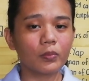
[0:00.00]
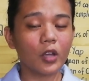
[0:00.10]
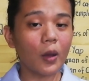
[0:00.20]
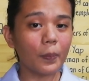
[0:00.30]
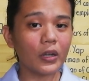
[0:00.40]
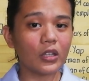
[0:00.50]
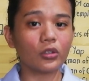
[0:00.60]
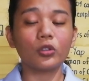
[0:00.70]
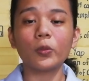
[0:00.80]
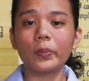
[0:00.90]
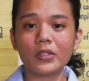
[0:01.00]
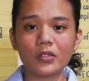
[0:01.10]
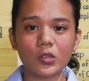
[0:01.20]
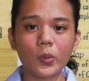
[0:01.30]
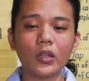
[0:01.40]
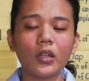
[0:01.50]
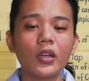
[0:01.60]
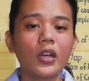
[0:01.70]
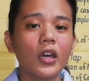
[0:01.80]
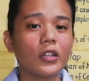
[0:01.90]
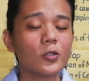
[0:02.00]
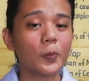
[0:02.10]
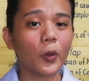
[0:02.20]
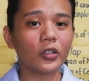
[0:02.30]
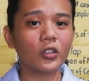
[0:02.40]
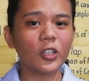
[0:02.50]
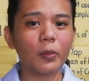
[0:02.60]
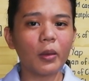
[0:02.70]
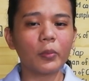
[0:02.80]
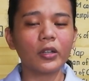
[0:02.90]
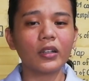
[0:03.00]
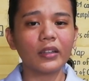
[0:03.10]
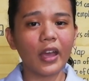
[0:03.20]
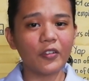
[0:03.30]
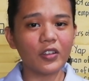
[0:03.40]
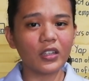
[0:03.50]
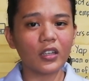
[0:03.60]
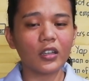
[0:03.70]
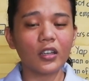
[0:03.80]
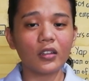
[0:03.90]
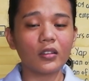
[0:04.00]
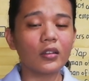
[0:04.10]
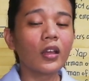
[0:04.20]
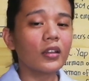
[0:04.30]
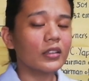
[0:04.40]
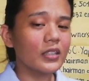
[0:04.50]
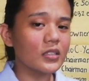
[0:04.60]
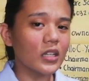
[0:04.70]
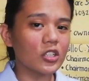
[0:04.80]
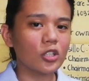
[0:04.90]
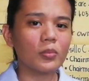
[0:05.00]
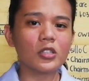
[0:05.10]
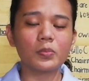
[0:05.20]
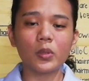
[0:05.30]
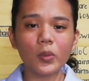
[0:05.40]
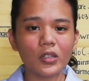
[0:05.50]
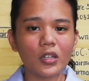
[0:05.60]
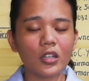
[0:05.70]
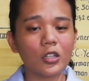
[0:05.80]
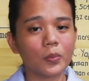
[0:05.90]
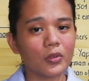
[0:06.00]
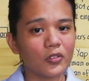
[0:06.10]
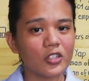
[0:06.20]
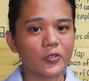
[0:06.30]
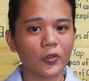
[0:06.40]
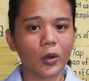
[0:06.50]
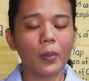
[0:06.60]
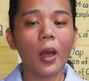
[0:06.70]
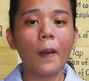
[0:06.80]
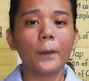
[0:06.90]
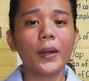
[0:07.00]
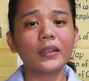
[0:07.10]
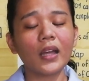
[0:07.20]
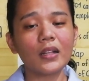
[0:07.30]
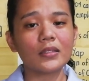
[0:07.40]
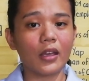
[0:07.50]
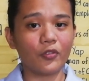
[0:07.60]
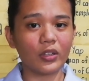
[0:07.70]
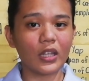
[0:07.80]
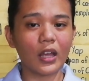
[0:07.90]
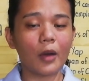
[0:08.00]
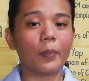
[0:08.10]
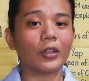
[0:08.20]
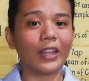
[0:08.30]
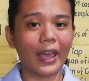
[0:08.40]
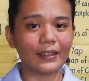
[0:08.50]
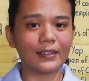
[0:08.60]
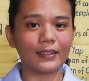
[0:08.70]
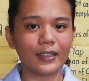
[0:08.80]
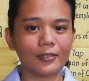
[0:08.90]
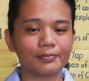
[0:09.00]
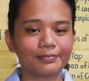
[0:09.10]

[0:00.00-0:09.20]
company to do business with. It is important to remember that everything in this section must be written in the briefest form but tells everything about the entity.